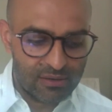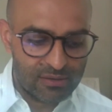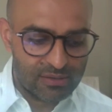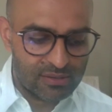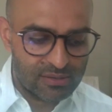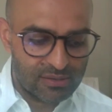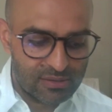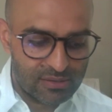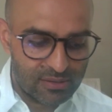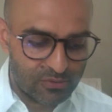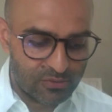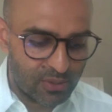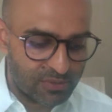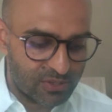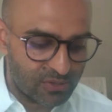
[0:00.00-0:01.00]

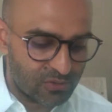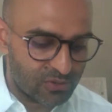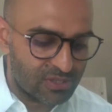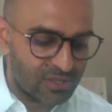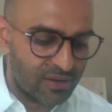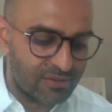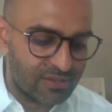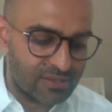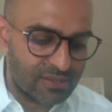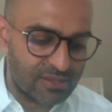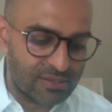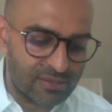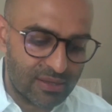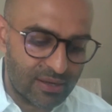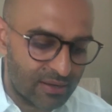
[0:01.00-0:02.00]
subscriptions or
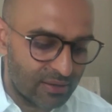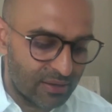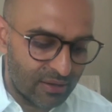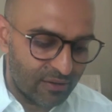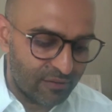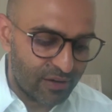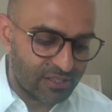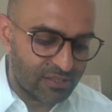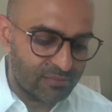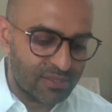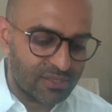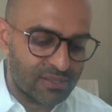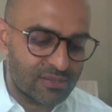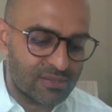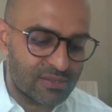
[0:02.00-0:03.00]
services that fashion
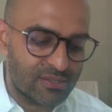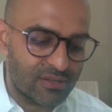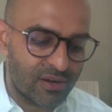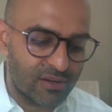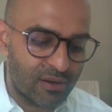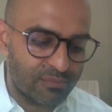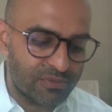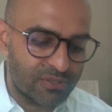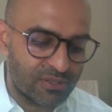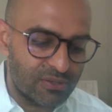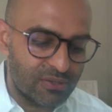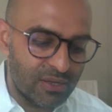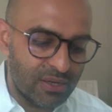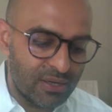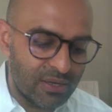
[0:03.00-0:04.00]
businesses sign up
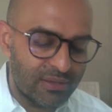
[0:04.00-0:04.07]
to,